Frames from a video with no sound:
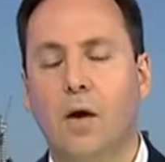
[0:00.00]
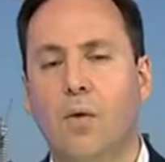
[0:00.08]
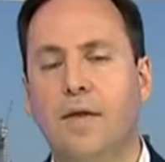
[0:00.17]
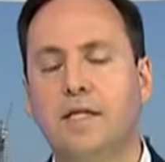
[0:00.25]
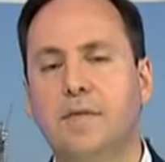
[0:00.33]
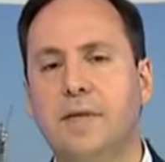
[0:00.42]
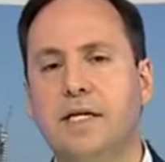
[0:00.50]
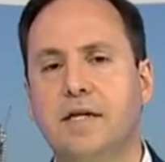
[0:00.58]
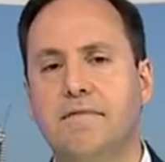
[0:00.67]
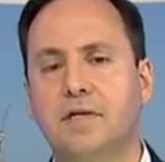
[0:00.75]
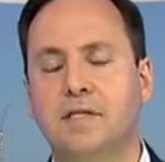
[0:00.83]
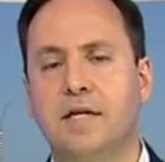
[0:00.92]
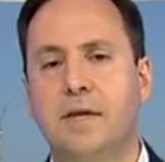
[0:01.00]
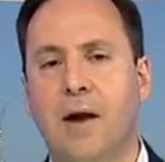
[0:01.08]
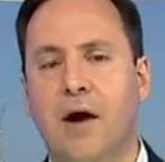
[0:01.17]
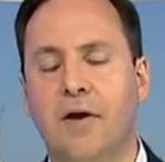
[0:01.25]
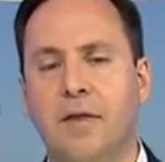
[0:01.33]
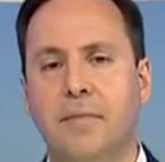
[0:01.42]
Well, there's a big difference here,
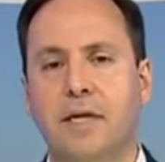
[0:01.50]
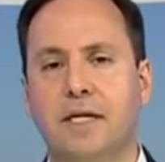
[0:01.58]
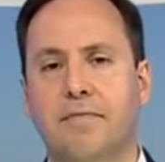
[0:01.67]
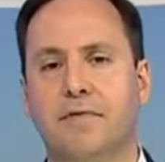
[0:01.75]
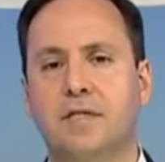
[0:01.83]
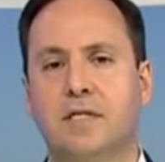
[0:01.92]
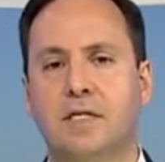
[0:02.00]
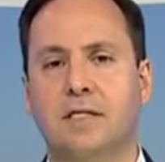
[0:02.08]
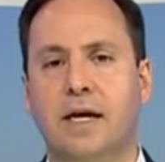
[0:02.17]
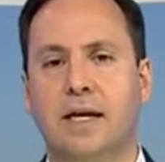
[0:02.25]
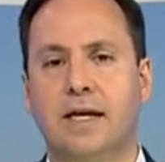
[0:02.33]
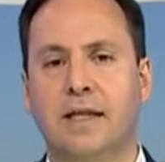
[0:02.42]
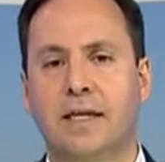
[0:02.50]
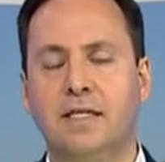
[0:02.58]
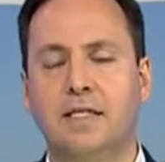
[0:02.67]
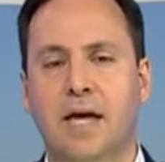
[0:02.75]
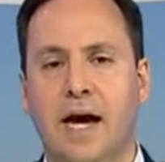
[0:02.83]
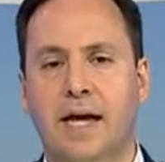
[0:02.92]
Barrie, and the big difference is that in
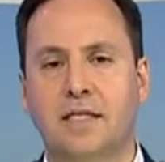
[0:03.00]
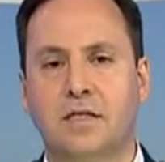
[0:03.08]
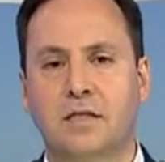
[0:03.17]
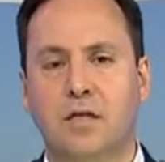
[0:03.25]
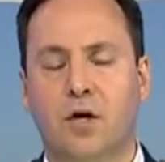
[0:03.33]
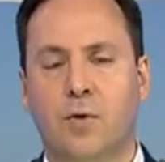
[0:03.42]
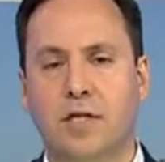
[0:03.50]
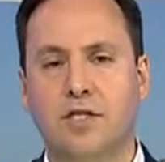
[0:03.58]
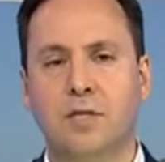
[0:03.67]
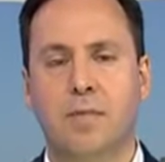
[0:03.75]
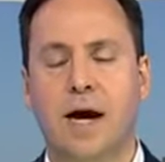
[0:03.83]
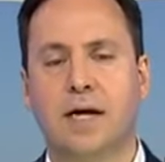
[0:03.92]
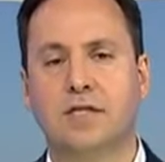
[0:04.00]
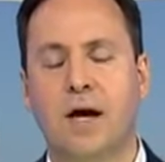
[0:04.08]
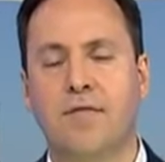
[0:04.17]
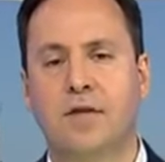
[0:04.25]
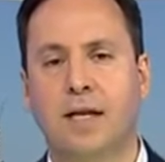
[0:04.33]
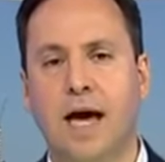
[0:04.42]
this case, the question marks
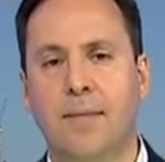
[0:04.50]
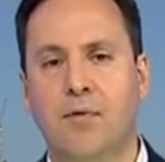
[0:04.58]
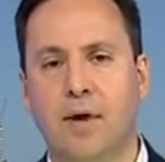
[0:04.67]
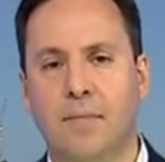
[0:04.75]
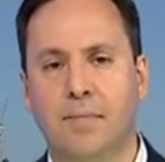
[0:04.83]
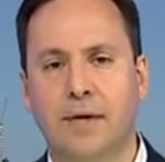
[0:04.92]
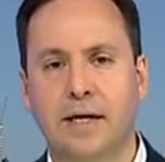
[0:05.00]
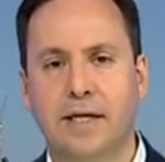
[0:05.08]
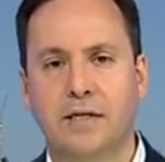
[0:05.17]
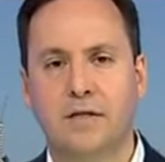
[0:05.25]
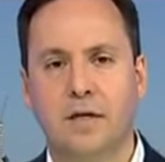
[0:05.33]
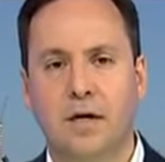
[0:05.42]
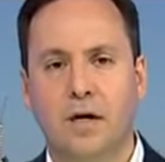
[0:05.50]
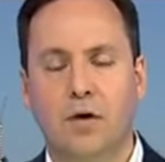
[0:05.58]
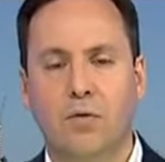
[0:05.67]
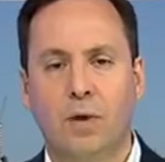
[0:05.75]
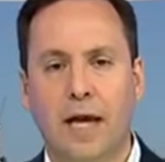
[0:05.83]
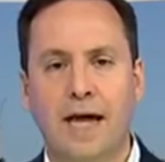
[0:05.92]
over the Labor MPs
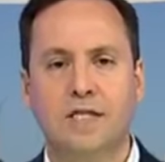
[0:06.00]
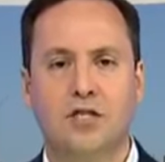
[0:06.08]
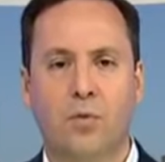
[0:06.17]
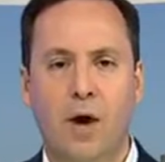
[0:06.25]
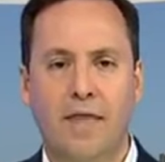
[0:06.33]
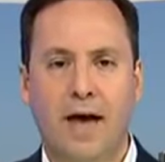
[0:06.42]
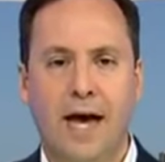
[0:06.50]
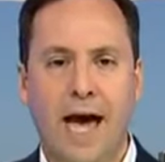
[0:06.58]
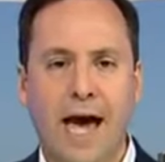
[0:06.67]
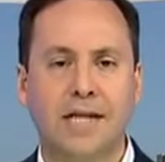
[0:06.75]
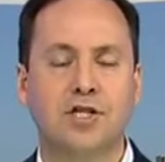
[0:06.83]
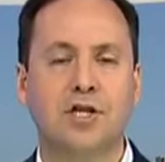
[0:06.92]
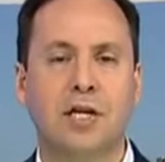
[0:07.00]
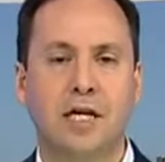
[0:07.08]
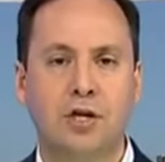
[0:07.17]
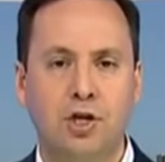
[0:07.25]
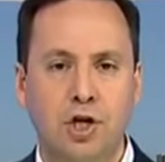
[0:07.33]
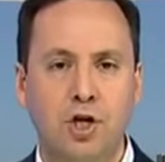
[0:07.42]
relates to where they
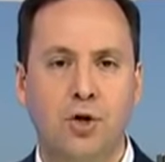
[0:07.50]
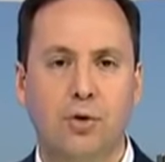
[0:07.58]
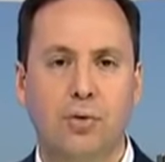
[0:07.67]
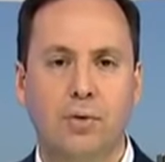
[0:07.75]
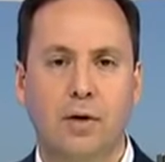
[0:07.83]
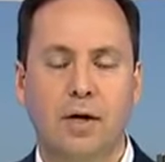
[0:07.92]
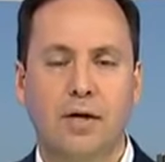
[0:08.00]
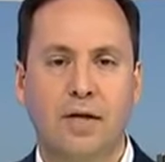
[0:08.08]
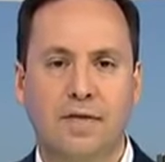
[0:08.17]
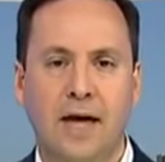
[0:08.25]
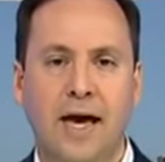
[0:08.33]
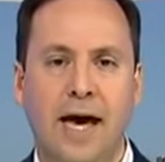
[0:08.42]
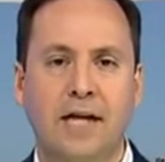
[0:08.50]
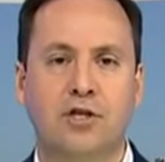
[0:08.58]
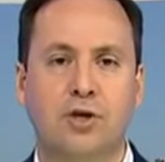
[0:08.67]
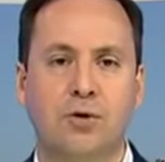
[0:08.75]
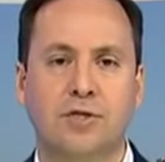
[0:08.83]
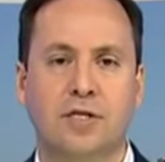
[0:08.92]
actually knew that they had
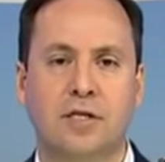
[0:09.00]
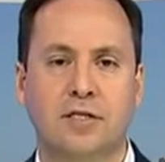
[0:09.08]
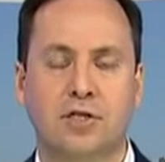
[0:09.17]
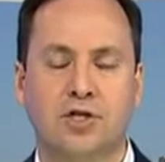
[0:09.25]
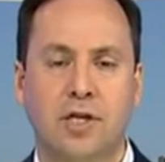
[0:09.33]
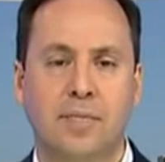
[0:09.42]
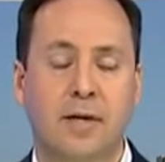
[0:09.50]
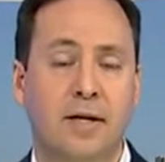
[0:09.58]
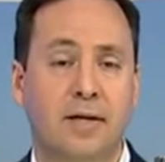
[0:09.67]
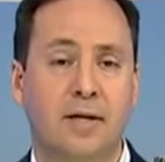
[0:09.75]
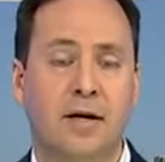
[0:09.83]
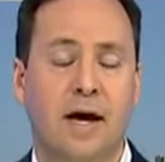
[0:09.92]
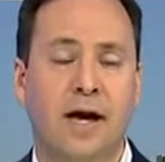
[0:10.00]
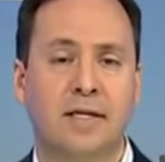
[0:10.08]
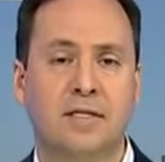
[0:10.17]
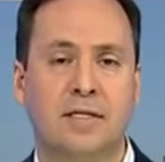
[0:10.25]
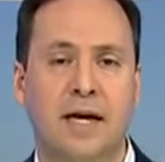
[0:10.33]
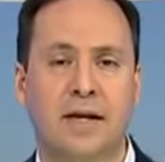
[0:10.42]
dual citizenship, and I
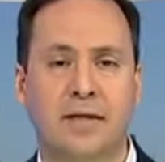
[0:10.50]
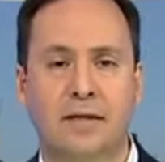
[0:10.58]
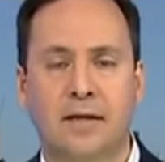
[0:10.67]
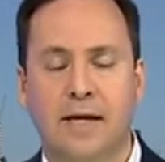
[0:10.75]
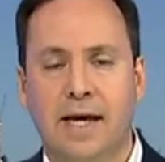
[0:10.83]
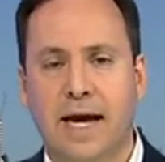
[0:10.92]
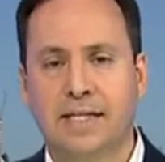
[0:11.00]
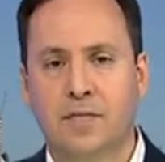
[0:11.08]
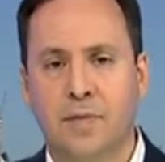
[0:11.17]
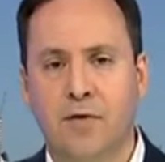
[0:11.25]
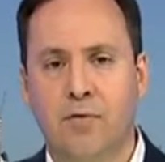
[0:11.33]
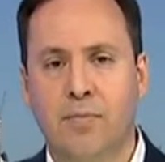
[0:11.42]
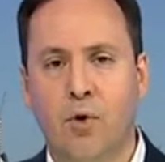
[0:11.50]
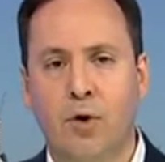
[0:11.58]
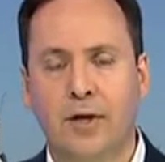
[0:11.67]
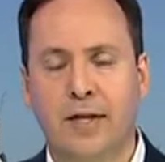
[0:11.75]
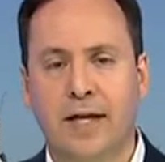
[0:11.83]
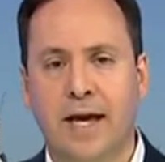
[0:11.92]
understand, and as has been
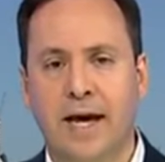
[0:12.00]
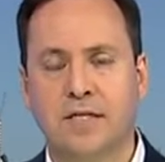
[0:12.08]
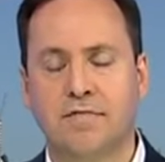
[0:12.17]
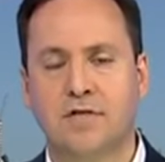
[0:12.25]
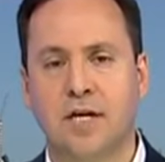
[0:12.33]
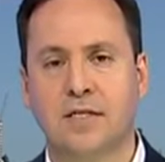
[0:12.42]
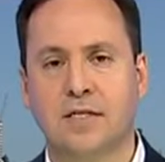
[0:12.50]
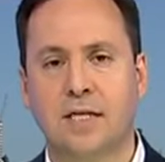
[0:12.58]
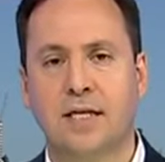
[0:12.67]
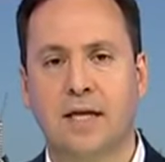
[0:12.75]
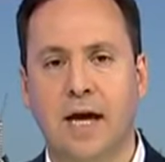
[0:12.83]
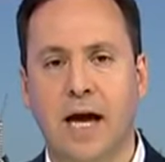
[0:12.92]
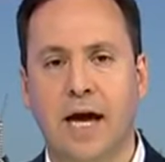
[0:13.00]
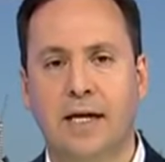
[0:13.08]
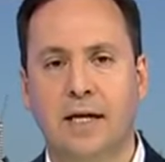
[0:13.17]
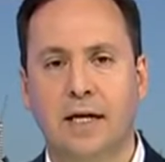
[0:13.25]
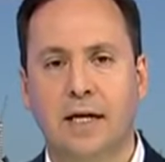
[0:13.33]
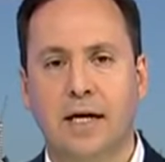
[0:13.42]
reported in the case of Justine Kay,